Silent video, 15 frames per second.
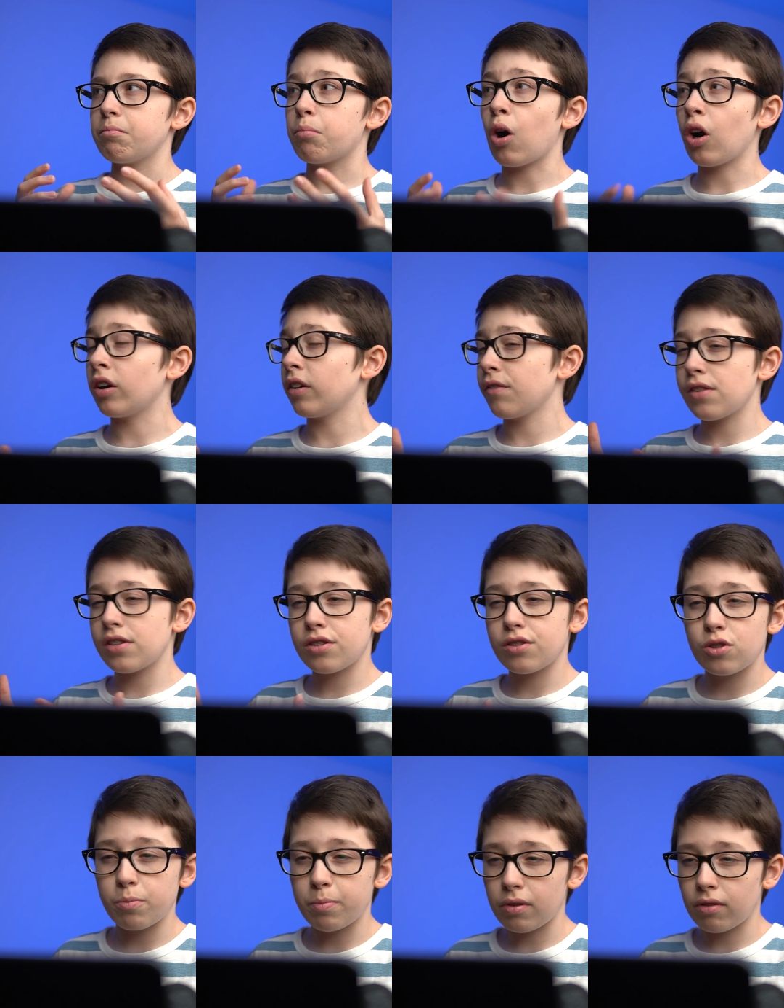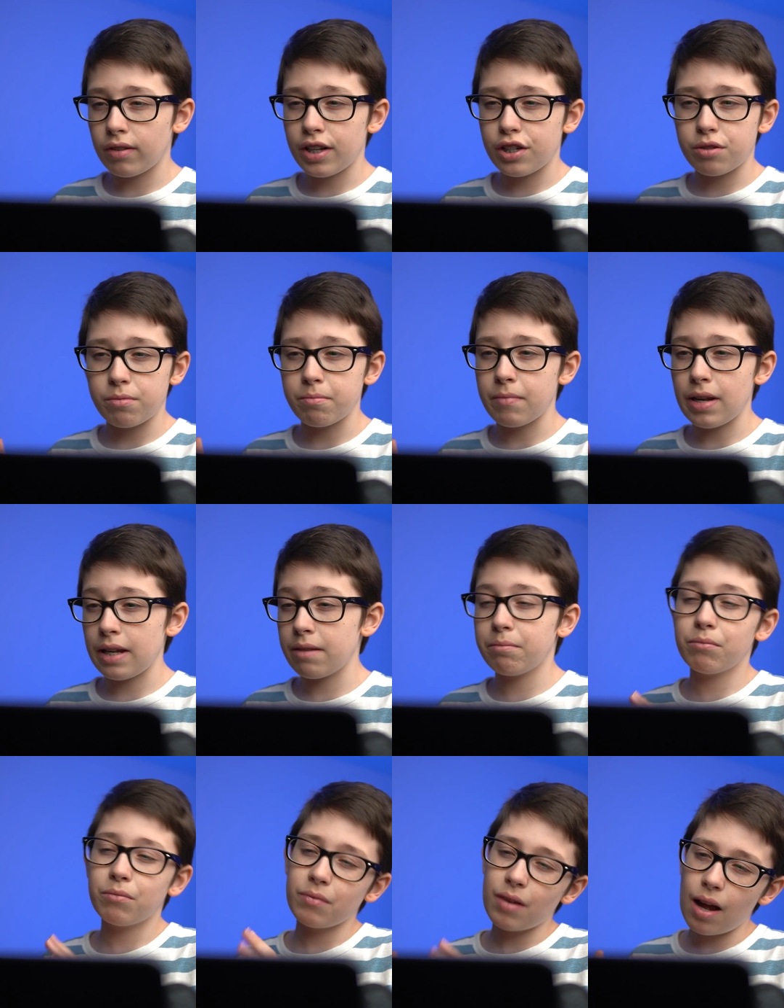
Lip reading: part of the super rich, maybe